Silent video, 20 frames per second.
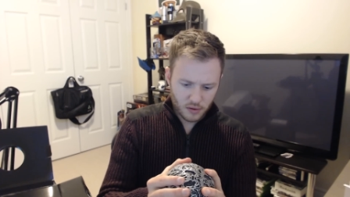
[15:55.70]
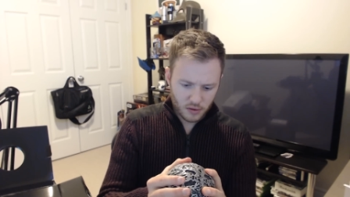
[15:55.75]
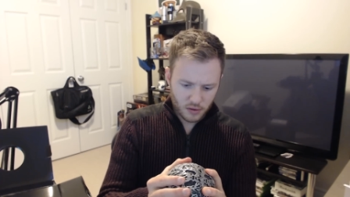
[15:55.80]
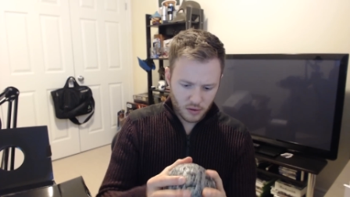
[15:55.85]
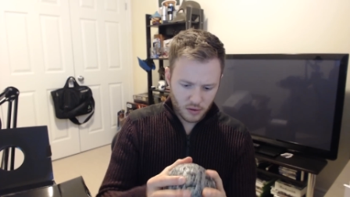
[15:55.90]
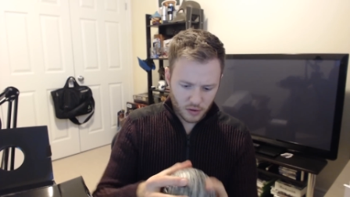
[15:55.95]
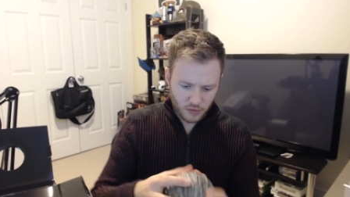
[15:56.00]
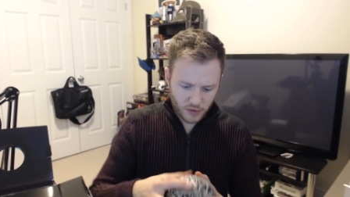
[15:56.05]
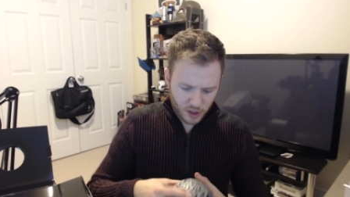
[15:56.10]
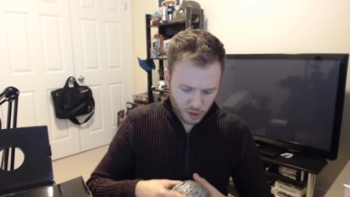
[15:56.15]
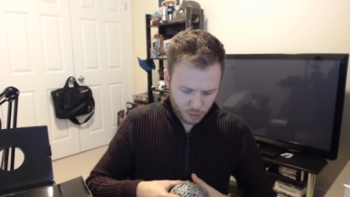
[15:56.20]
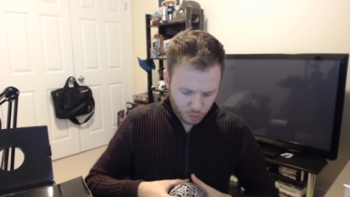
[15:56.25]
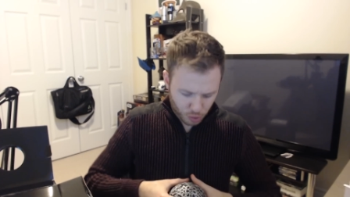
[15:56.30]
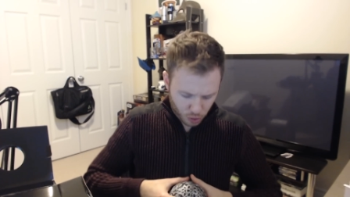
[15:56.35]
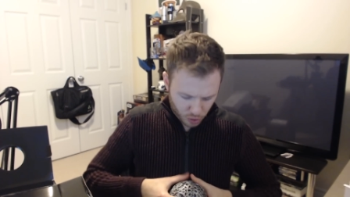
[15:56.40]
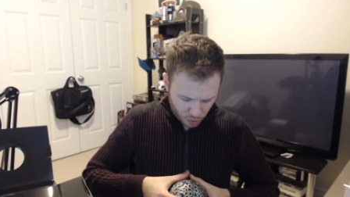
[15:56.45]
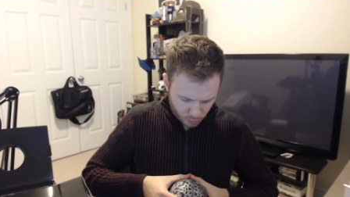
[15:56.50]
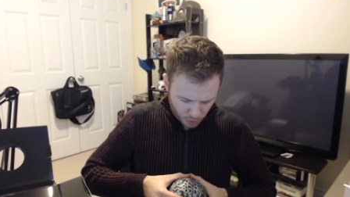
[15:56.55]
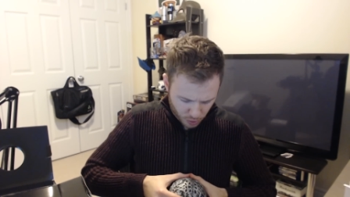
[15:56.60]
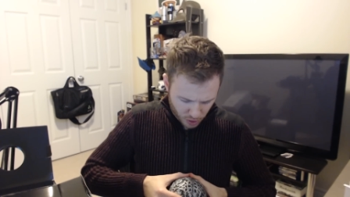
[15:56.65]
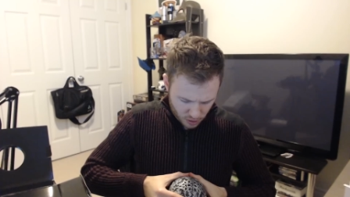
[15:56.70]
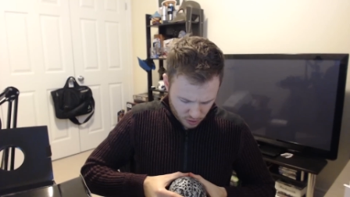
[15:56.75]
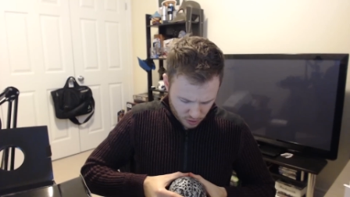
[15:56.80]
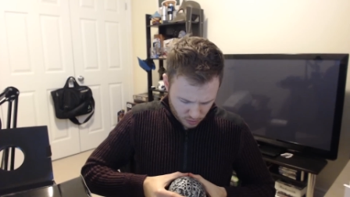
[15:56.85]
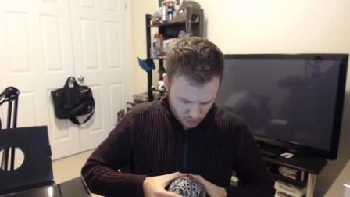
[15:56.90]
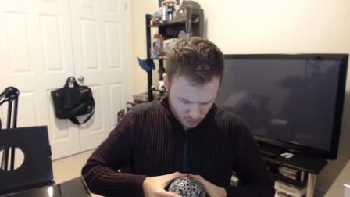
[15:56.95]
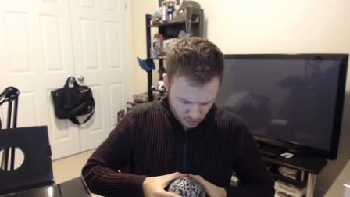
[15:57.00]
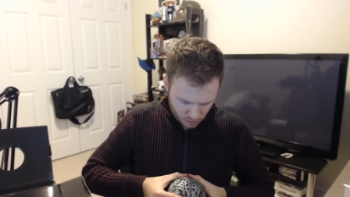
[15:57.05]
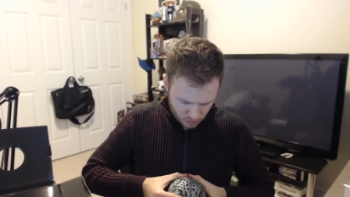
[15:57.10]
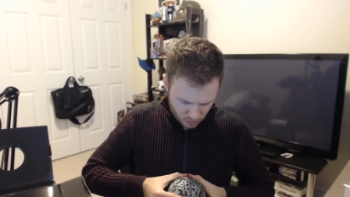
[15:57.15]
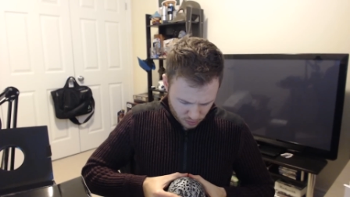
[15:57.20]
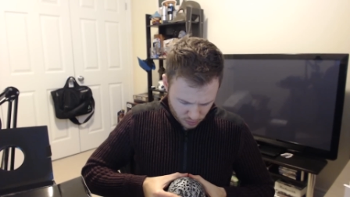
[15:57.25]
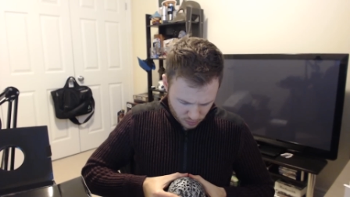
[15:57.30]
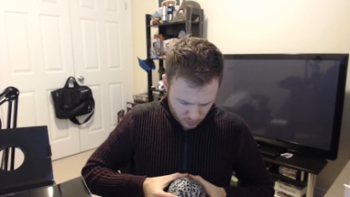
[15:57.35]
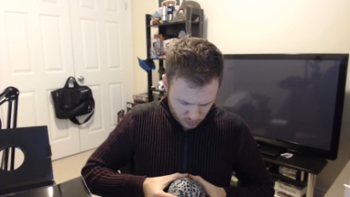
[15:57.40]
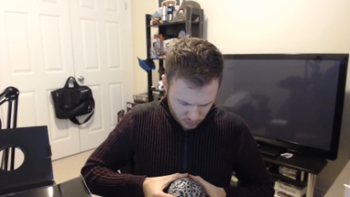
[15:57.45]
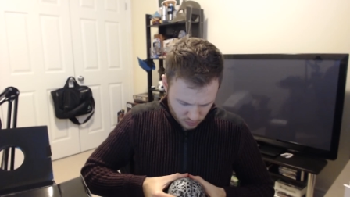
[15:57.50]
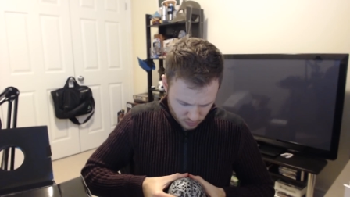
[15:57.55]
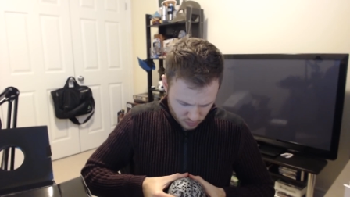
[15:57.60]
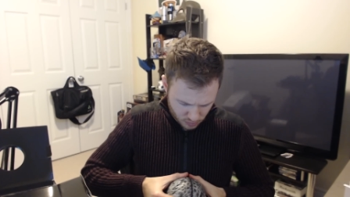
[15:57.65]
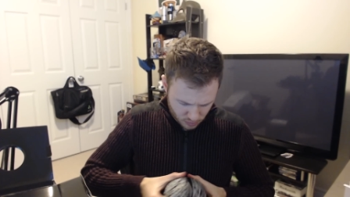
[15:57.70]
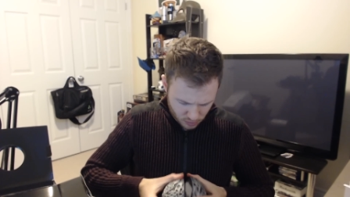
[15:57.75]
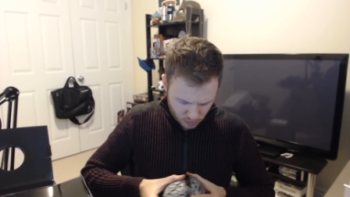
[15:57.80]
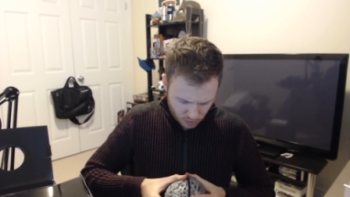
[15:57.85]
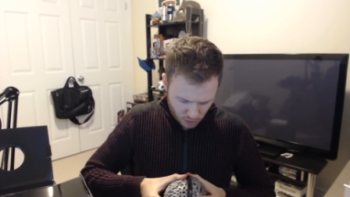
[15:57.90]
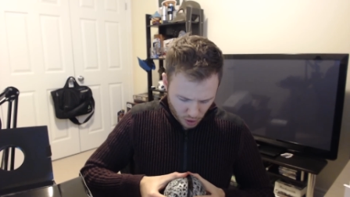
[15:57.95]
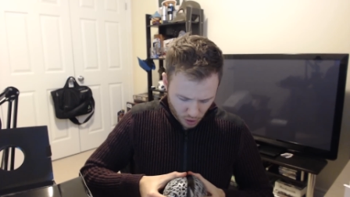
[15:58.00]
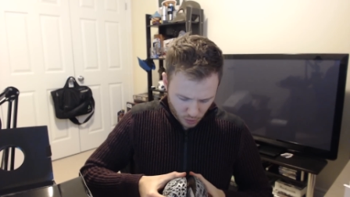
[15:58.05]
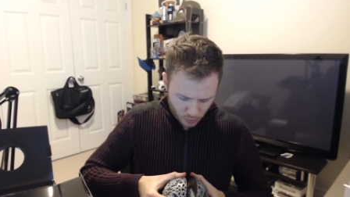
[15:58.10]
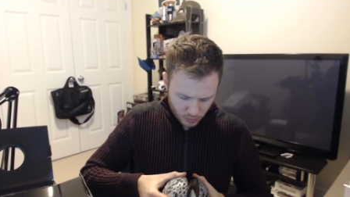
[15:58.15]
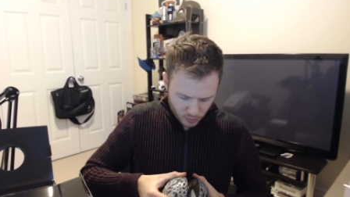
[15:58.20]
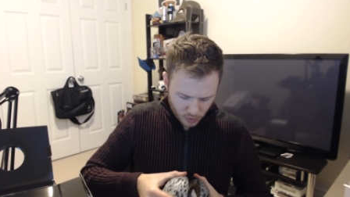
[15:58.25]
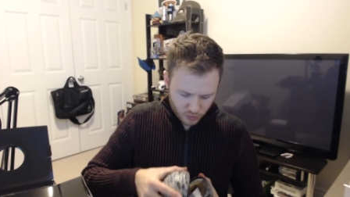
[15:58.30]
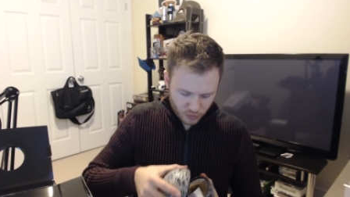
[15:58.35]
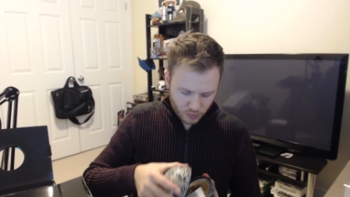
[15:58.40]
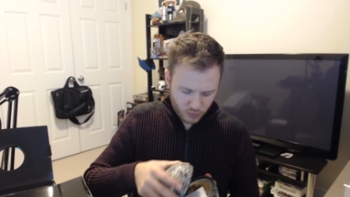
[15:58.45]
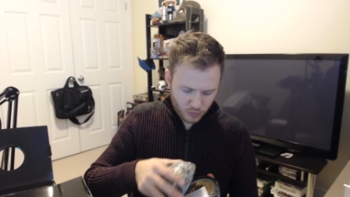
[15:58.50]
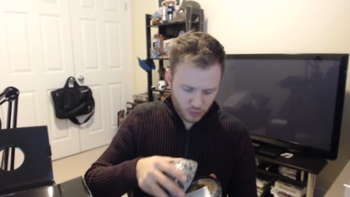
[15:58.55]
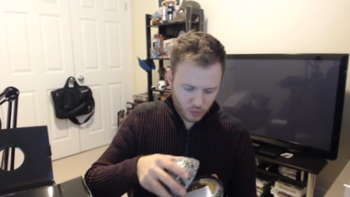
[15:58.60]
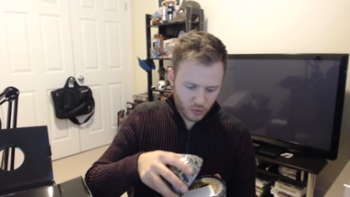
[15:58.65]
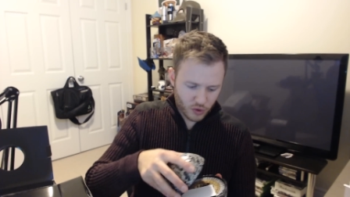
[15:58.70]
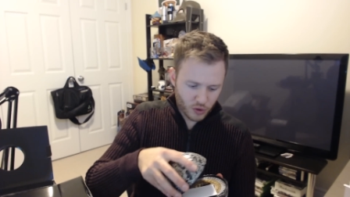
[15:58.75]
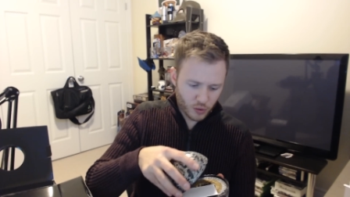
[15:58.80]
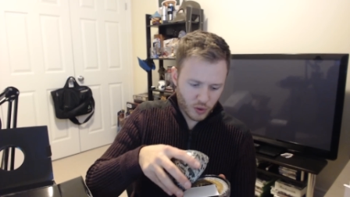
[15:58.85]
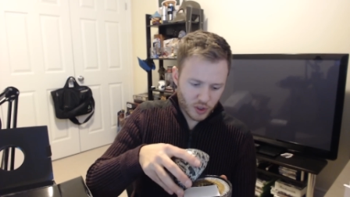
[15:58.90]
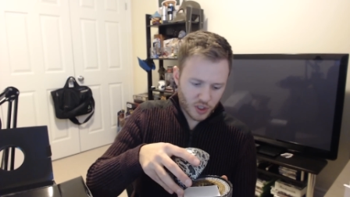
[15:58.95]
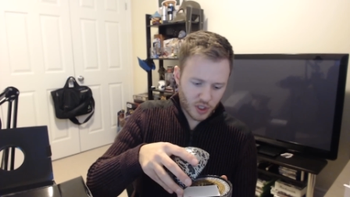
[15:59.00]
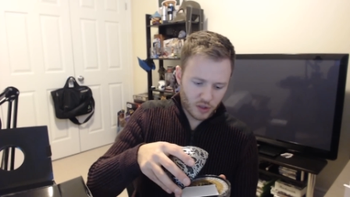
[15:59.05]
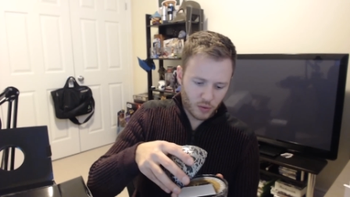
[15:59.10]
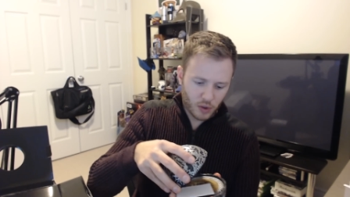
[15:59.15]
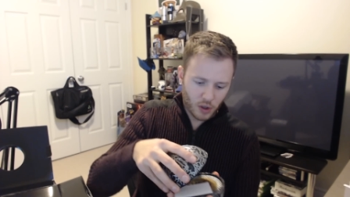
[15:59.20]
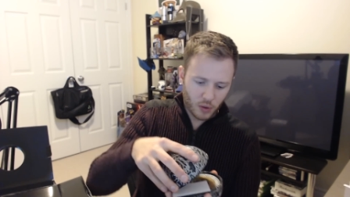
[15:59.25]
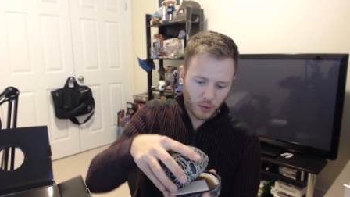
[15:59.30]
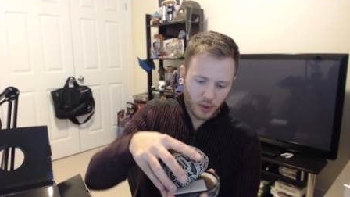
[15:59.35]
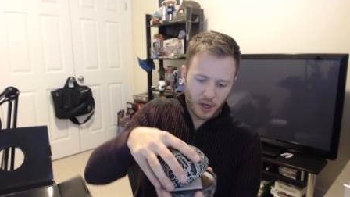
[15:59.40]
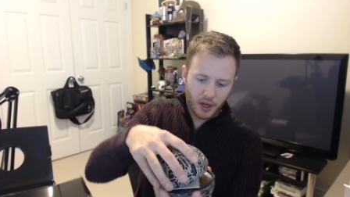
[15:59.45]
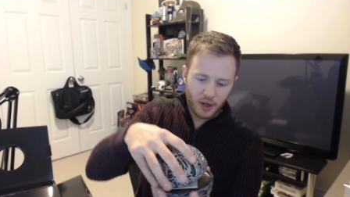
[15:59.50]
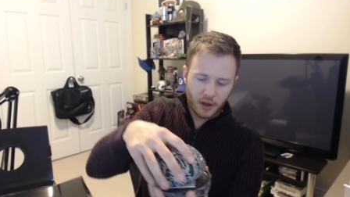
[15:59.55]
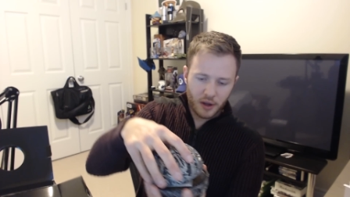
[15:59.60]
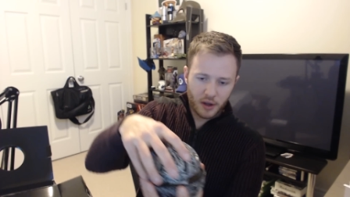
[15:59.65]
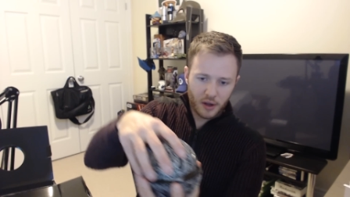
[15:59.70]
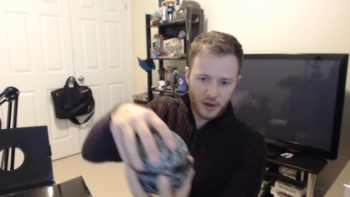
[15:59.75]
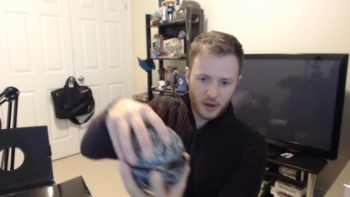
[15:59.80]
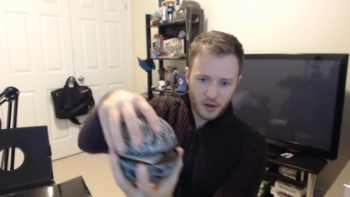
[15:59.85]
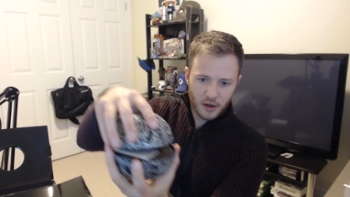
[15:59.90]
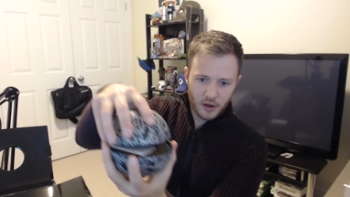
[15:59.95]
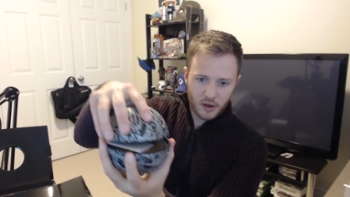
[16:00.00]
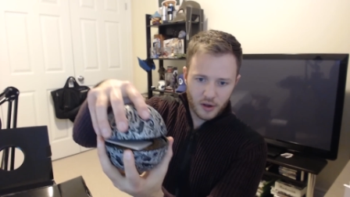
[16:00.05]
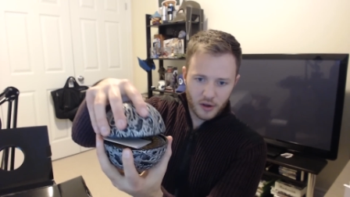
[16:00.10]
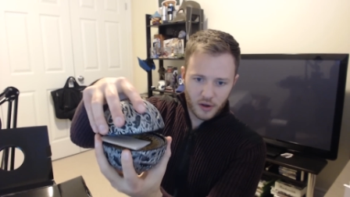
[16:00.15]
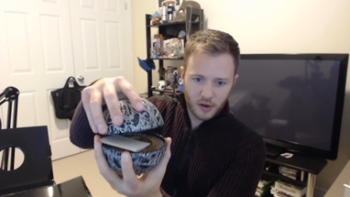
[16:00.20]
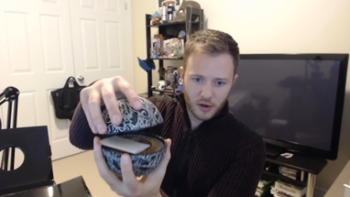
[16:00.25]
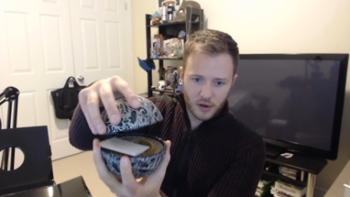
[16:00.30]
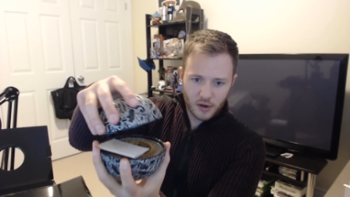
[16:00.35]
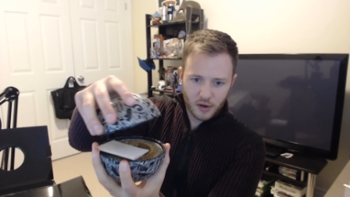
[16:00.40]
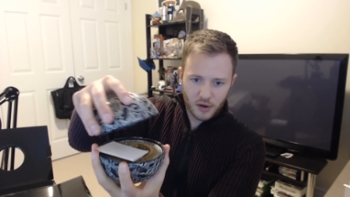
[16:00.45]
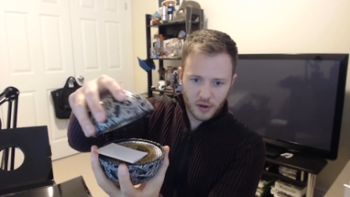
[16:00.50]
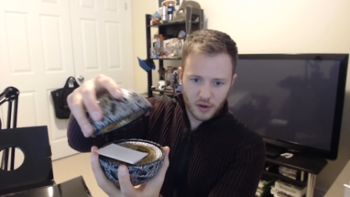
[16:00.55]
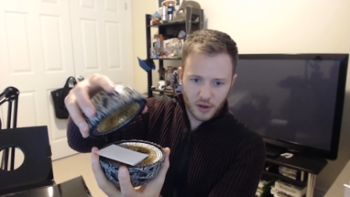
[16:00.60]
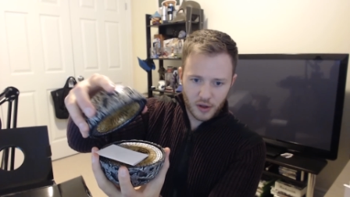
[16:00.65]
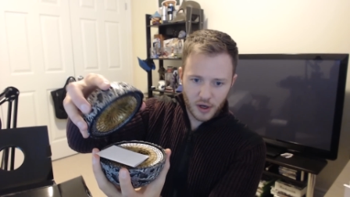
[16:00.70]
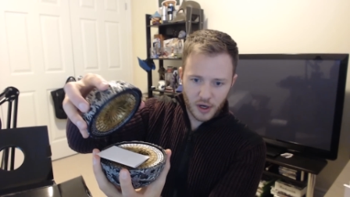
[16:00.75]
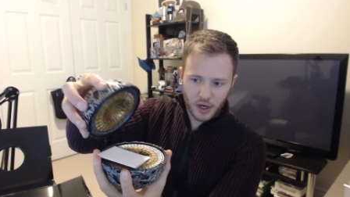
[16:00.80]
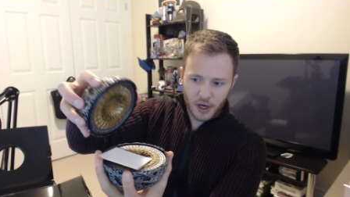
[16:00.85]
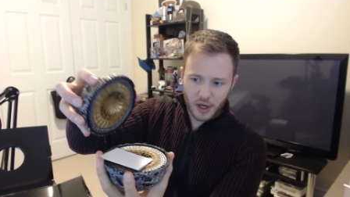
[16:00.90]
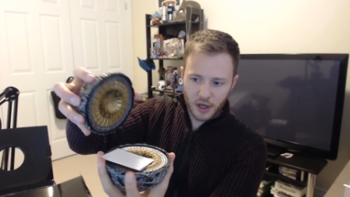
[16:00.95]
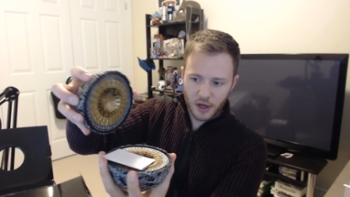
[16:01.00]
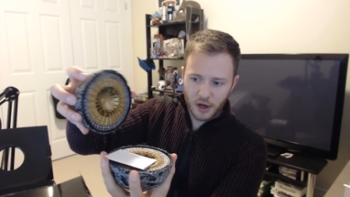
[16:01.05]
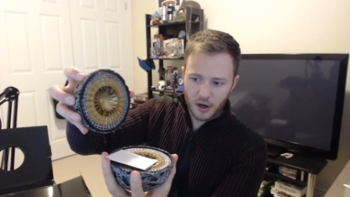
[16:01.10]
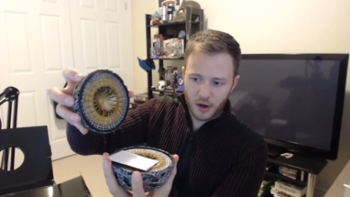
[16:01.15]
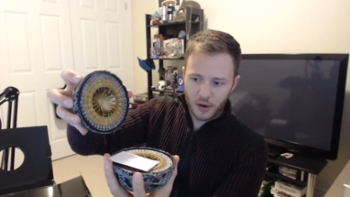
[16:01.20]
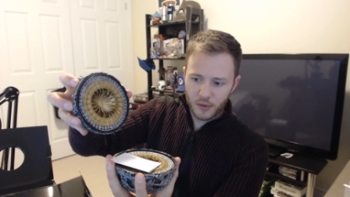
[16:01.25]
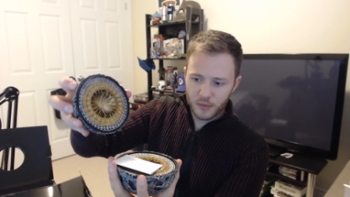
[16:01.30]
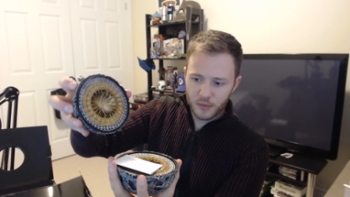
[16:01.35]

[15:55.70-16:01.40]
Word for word: Or if I just pull it apart. Oh, I was twisting it the wrong way. There you go.